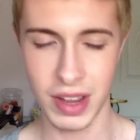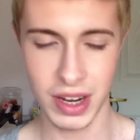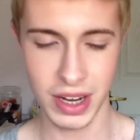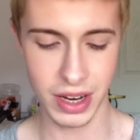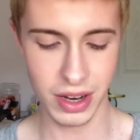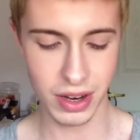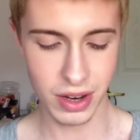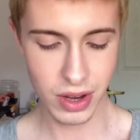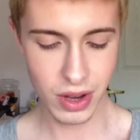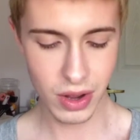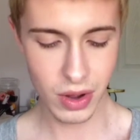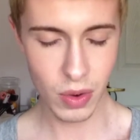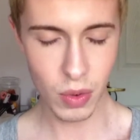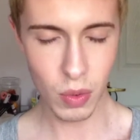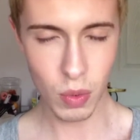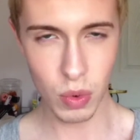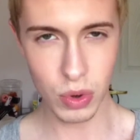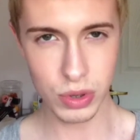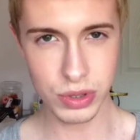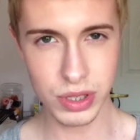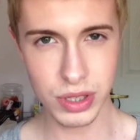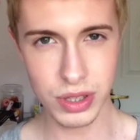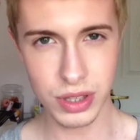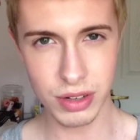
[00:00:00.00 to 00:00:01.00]
and it
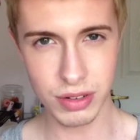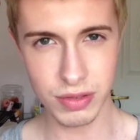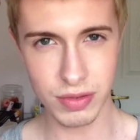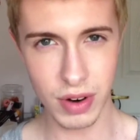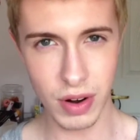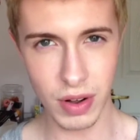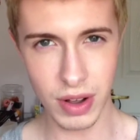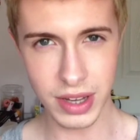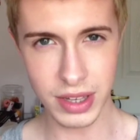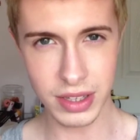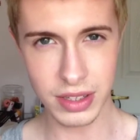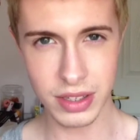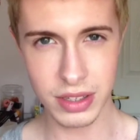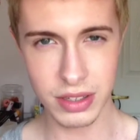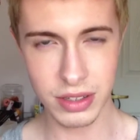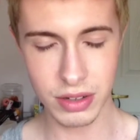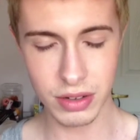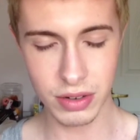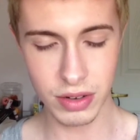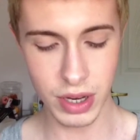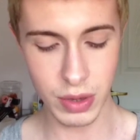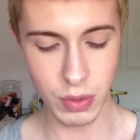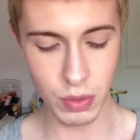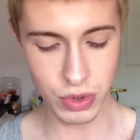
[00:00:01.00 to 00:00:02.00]
wasn't the right
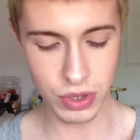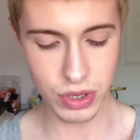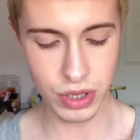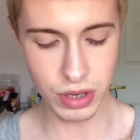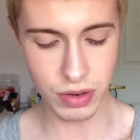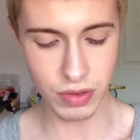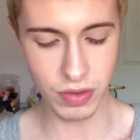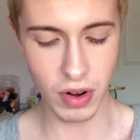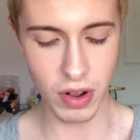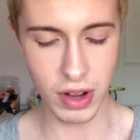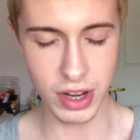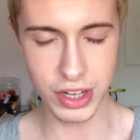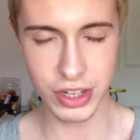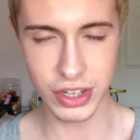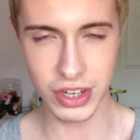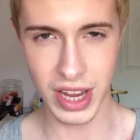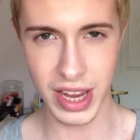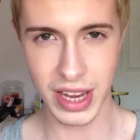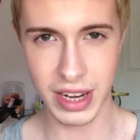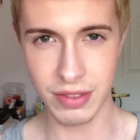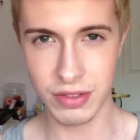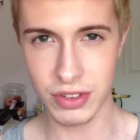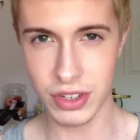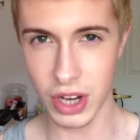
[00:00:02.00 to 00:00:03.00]

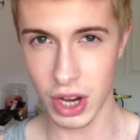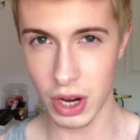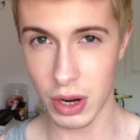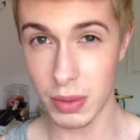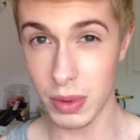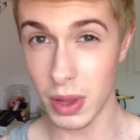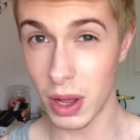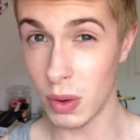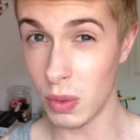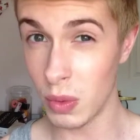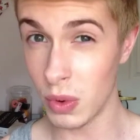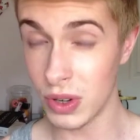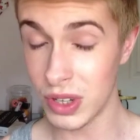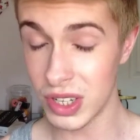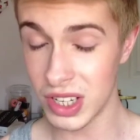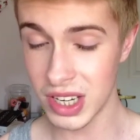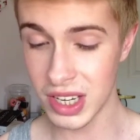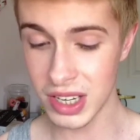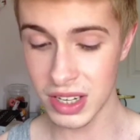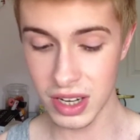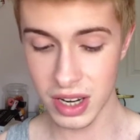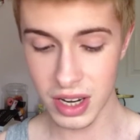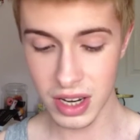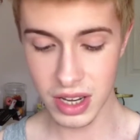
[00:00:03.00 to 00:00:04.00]
shade of taupe that I
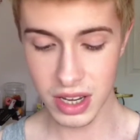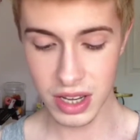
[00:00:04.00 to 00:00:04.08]
wanted.